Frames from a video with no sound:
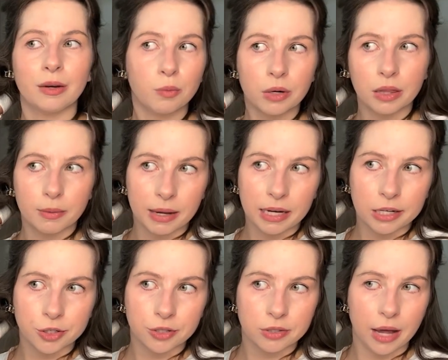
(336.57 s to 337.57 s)
one of the main
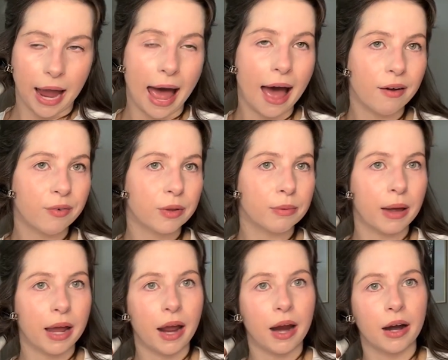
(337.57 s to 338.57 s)
issues I have with my
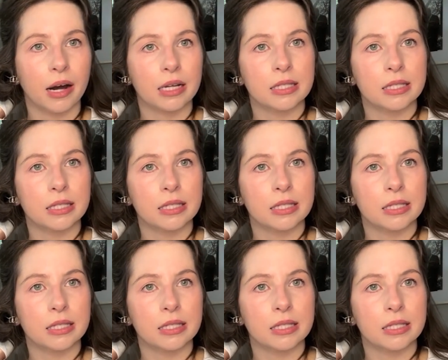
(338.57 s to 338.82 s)
hair,